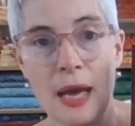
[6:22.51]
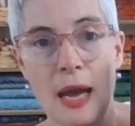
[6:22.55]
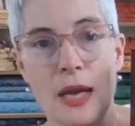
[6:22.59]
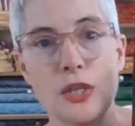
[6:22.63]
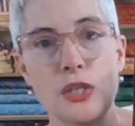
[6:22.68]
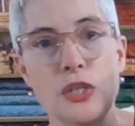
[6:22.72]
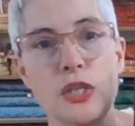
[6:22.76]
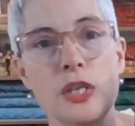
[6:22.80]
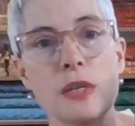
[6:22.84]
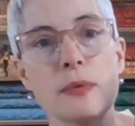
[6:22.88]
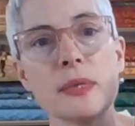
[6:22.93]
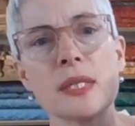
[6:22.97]

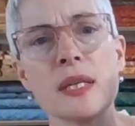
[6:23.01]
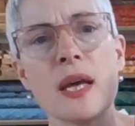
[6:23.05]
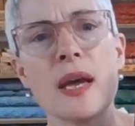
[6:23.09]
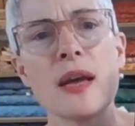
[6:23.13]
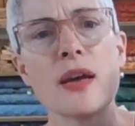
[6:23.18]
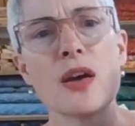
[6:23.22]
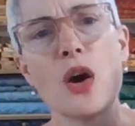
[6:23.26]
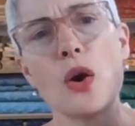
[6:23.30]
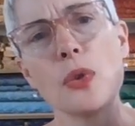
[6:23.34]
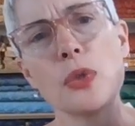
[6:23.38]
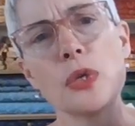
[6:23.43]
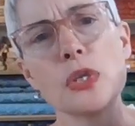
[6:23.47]
And she was
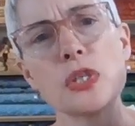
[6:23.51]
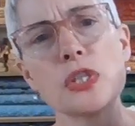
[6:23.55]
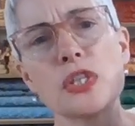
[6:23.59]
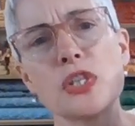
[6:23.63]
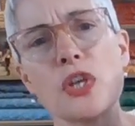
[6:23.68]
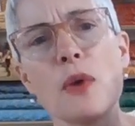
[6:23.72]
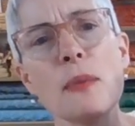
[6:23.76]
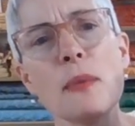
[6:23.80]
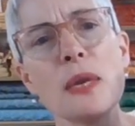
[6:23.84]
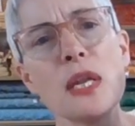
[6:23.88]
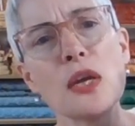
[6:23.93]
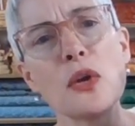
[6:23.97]
like, oh, there's
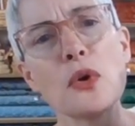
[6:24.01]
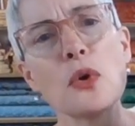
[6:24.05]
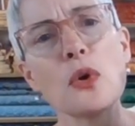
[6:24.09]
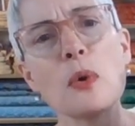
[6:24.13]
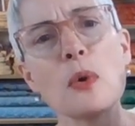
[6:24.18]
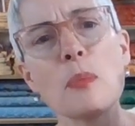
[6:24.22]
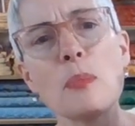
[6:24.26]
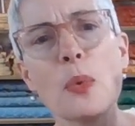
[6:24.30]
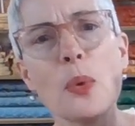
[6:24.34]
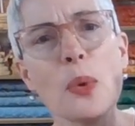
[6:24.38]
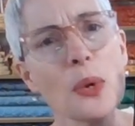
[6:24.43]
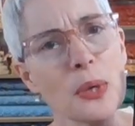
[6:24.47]
so many
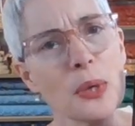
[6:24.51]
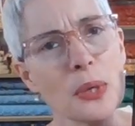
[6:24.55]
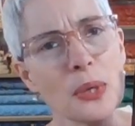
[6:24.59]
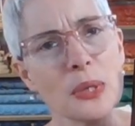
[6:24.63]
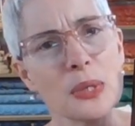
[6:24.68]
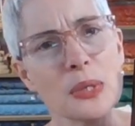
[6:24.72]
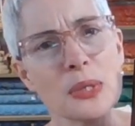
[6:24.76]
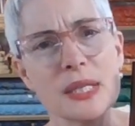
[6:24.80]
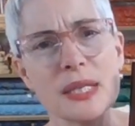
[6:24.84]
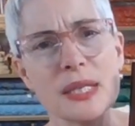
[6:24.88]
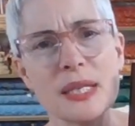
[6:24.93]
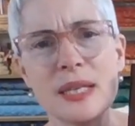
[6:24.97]
cool
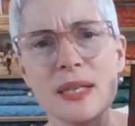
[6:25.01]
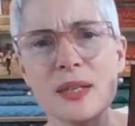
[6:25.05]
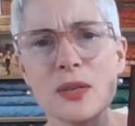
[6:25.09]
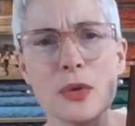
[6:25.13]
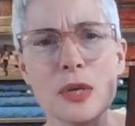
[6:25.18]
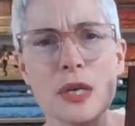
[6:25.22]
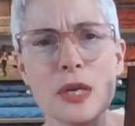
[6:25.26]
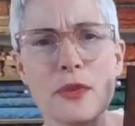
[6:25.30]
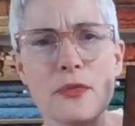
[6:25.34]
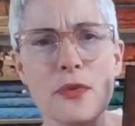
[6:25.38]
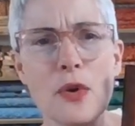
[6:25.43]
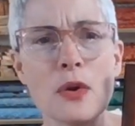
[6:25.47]
borders in
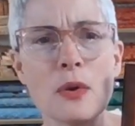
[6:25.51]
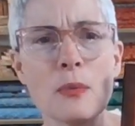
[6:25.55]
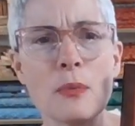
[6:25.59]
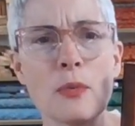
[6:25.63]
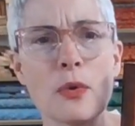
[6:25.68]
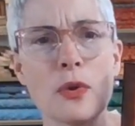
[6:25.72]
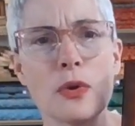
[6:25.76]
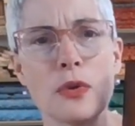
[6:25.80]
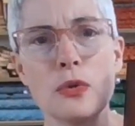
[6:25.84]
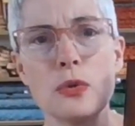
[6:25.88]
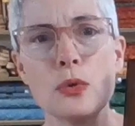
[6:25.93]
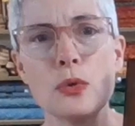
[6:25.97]
Greek folk
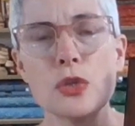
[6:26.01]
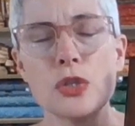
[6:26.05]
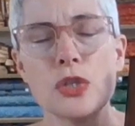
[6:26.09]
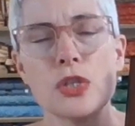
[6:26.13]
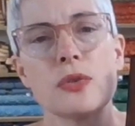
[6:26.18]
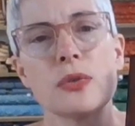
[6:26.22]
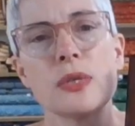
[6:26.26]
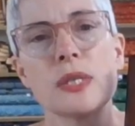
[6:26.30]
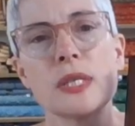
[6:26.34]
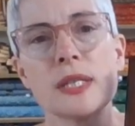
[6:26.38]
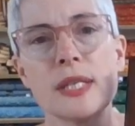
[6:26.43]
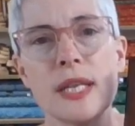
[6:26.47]
embroidery. You should
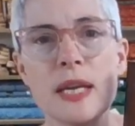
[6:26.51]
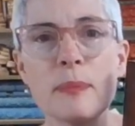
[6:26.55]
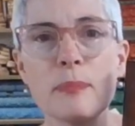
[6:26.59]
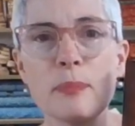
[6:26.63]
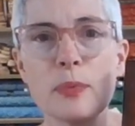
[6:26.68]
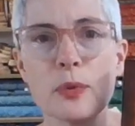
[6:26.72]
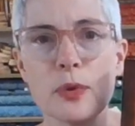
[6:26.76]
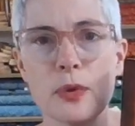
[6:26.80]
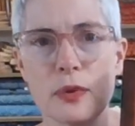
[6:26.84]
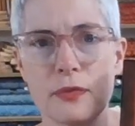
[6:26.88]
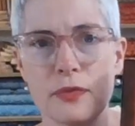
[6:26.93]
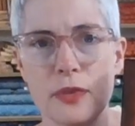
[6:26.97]
do a
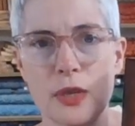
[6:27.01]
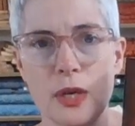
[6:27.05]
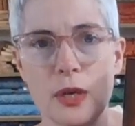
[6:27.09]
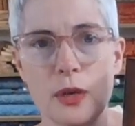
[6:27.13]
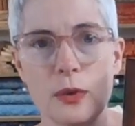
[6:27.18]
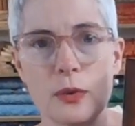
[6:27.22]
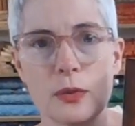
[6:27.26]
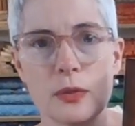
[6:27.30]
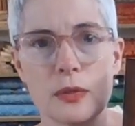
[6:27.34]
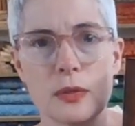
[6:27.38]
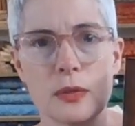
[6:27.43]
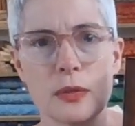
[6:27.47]
sampler of
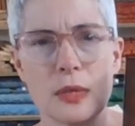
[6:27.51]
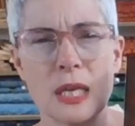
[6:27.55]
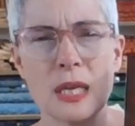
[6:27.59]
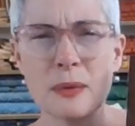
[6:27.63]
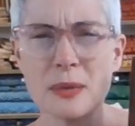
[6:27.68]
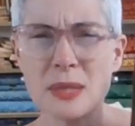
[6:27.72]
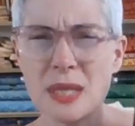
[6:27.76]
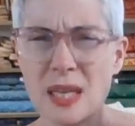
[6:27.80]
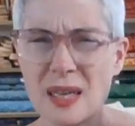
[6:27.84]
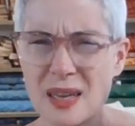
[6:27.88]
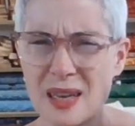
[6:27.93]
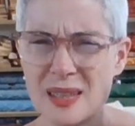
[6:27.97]
those. And I
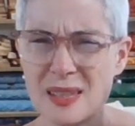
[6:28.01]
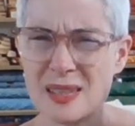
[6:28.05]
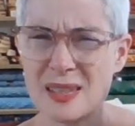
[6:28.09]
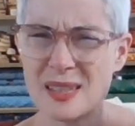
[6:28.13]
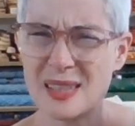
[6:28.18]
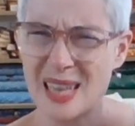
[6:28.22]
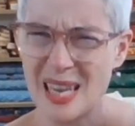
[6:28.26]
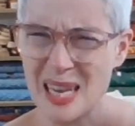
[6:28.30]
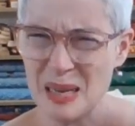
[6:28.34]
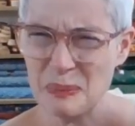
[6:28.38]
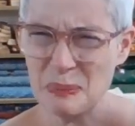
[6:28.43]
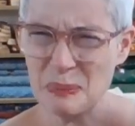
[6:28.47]
was like, a
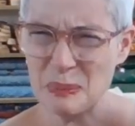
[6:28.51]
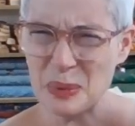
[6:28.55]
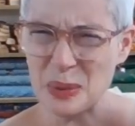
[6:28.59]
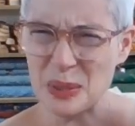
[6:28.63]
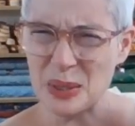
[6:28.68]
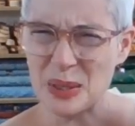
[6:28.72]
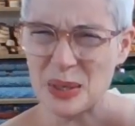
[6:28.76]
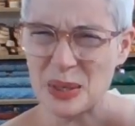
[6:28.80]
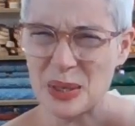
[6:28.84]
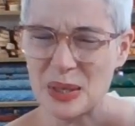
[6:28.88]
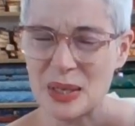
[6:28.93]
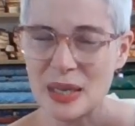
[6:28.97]

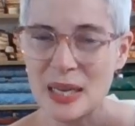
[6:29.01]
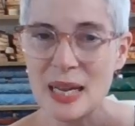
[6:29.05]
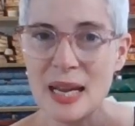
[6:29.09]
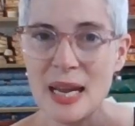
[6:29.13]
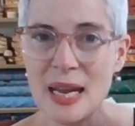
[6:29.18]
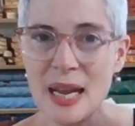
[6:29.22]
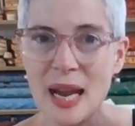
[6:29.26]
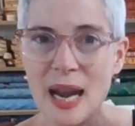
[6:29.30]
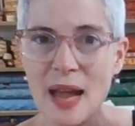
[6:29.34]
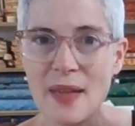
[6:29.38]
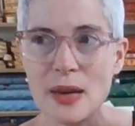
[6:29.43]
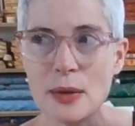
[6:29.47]
sampler?
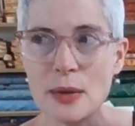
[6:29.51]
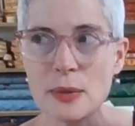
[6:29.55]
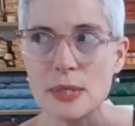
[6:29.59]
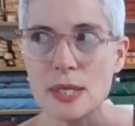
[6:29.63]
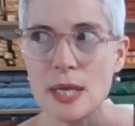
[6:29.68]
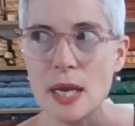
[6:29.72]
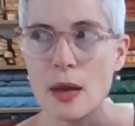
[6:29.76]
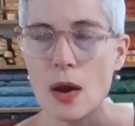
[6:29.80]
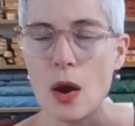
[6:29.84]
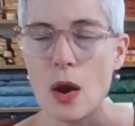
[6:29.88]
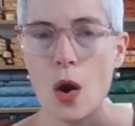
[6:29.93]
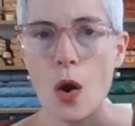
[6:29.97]
And then I was
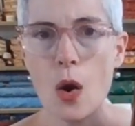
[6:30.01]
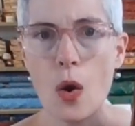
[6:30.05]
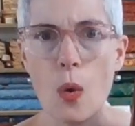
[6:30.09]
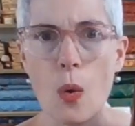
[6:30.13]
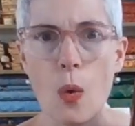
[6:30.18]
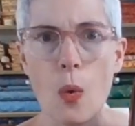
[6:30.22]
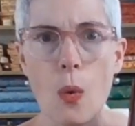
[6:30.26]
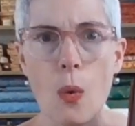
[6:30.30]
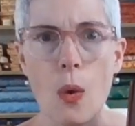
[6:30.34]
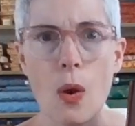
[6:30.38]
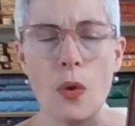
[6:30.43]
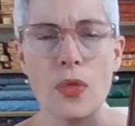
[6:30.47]
like,
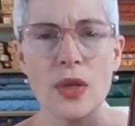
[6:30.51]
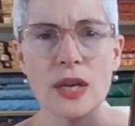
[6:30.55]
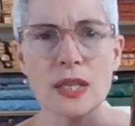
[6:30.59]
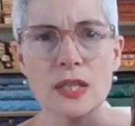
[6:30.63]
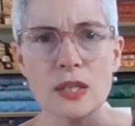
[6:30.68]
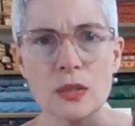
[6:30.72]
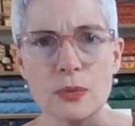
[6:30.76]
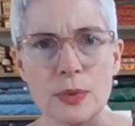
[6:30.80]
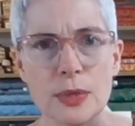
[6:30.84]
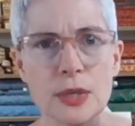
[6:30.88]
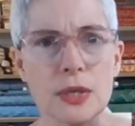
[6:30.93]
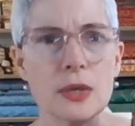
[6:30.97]
oh,
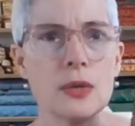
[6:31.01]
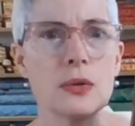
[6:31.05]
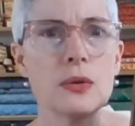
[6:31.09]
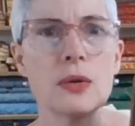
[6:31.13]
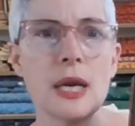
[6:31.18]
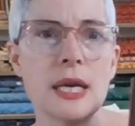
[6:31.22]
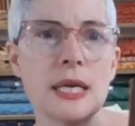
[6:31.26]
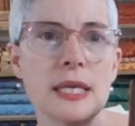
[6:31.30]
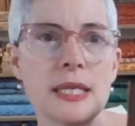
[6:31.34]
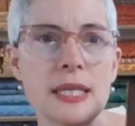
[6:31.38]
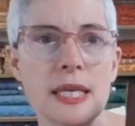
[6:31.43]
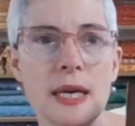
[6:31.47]
that's a really
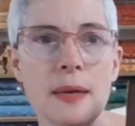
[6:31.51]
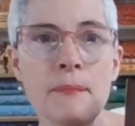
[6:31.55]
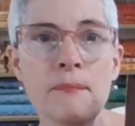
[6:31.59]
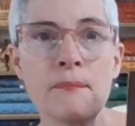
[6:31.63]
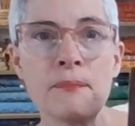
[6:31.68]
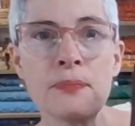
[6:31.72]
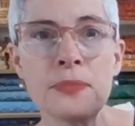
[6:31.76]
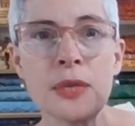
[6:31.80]
cool idea.